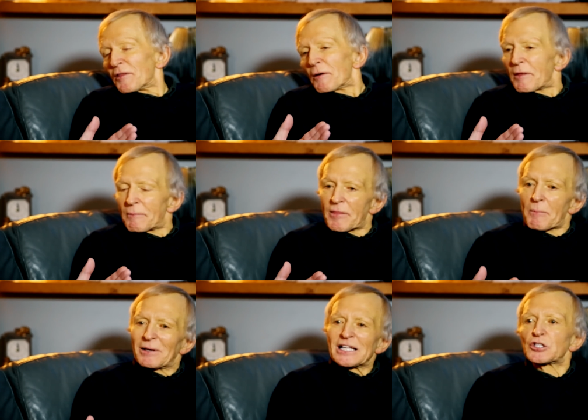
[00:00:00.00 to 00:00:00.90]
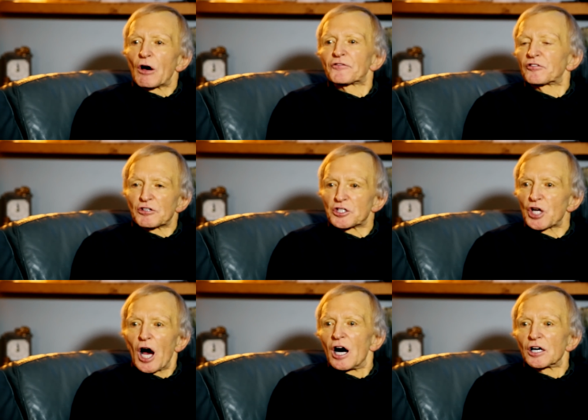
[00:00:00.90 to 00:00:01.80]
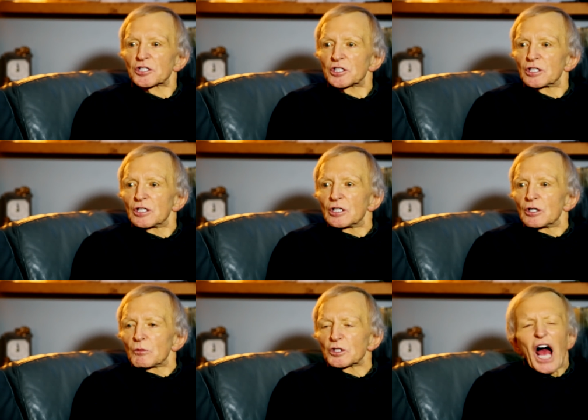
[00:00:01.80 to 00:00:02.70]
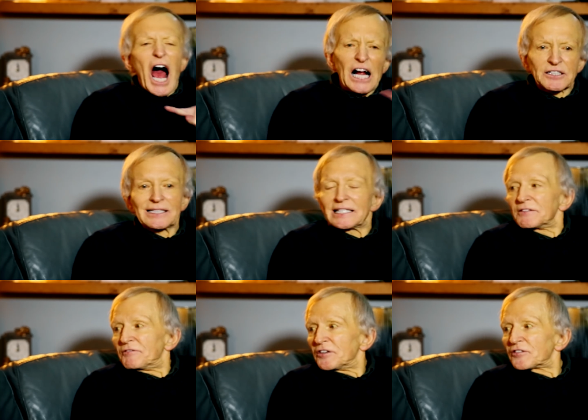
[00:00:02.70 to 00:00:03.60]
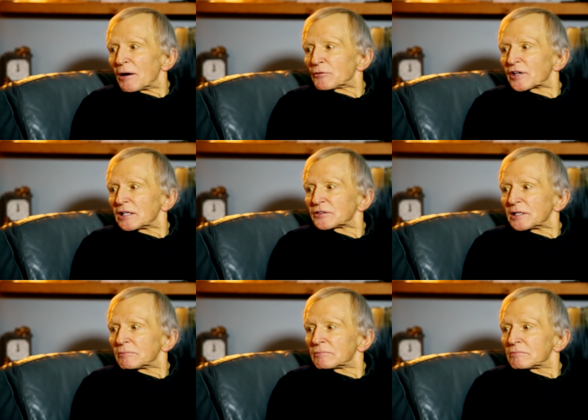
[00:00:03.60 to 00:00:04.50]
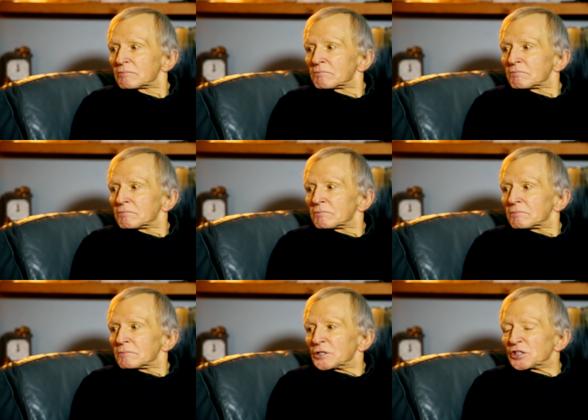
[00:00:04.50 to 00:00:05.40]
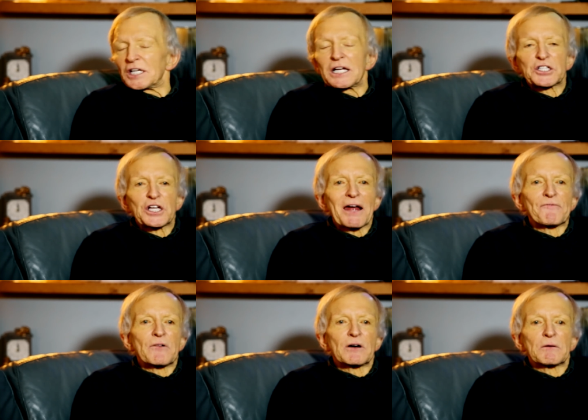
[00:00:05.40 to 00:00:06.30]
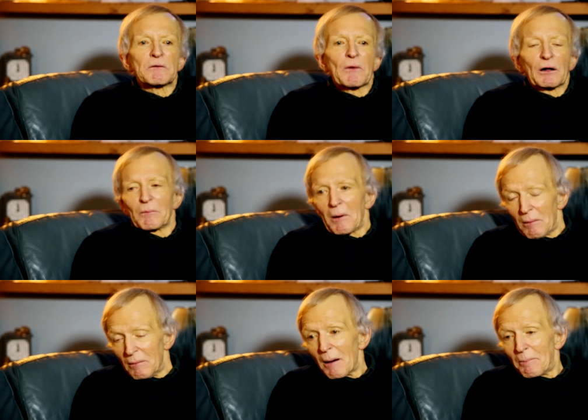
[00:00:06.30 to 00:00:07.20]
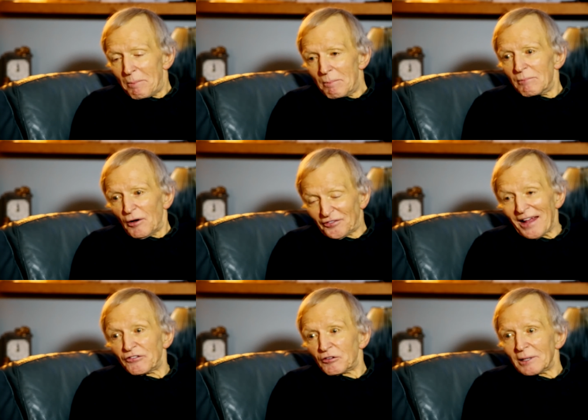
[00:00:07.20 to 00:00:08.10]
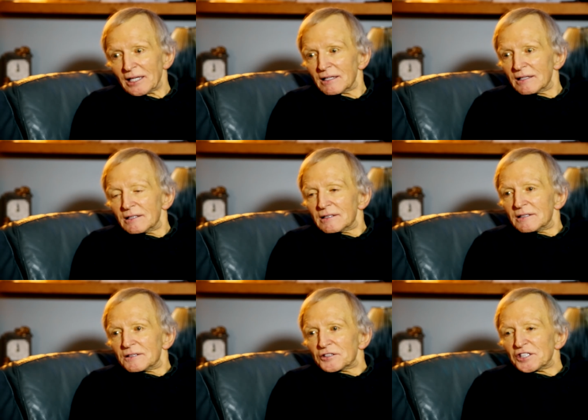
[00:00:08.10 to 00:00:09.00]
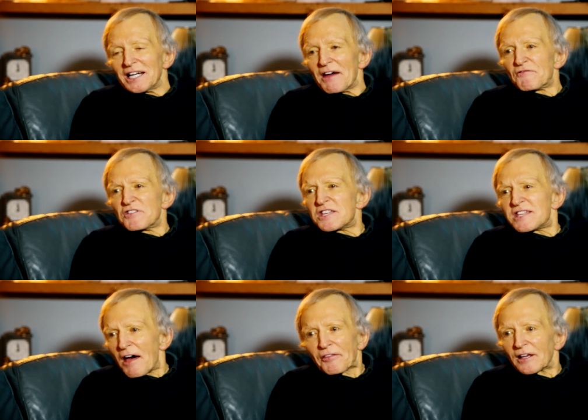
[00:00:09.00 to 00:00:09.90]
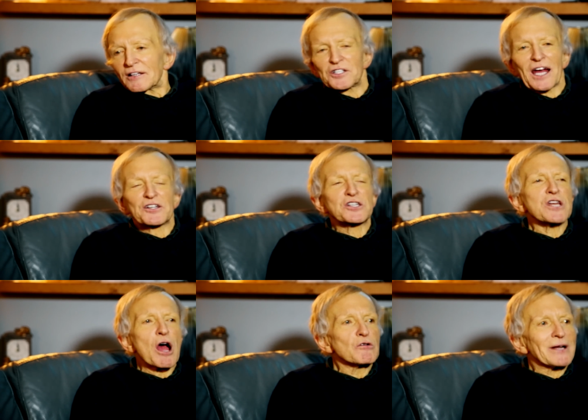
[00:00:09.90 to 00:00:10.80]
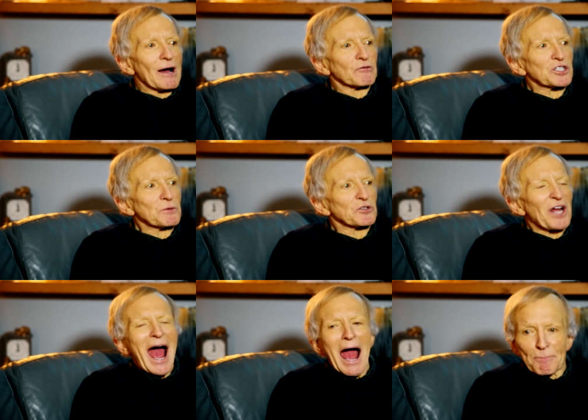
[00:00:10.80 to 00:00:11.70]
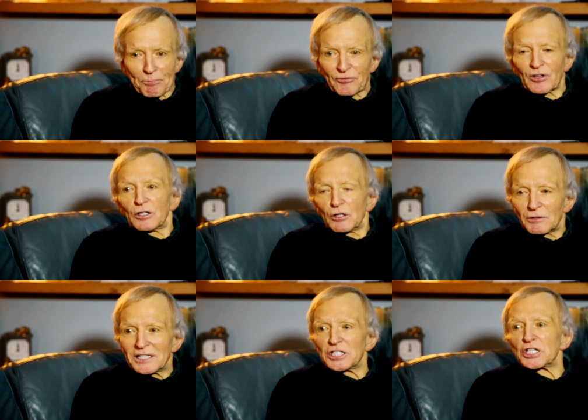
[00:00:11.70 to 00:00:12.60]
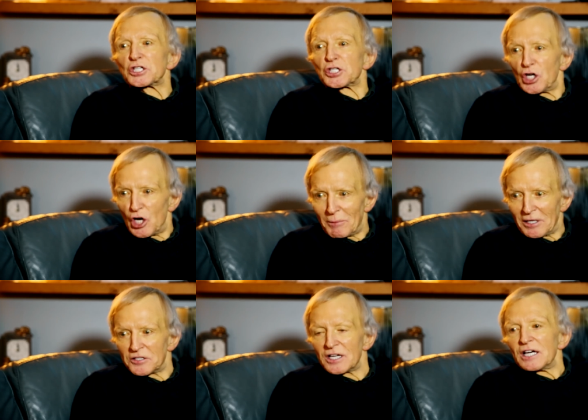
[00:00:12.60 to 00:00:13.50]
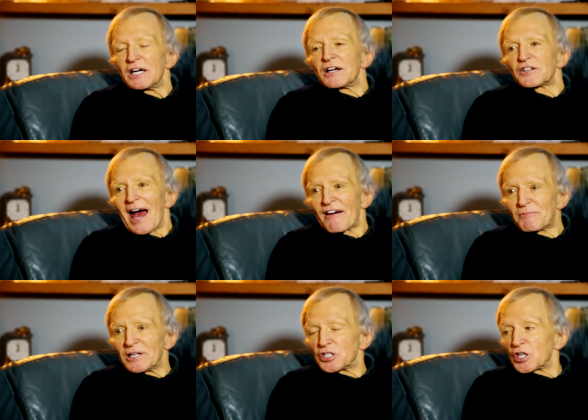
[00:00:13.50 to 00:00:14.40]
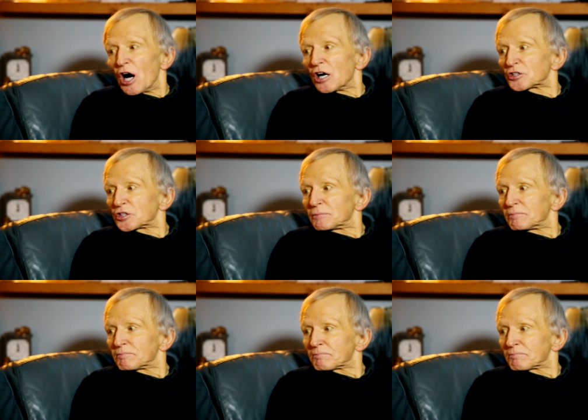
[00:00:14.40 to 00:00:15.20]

But the police officer in charge was utterly convinced I was guilty. She left, well, ostensibly, she left nothing. She had no doubt. She was absolutely determined to have me charged.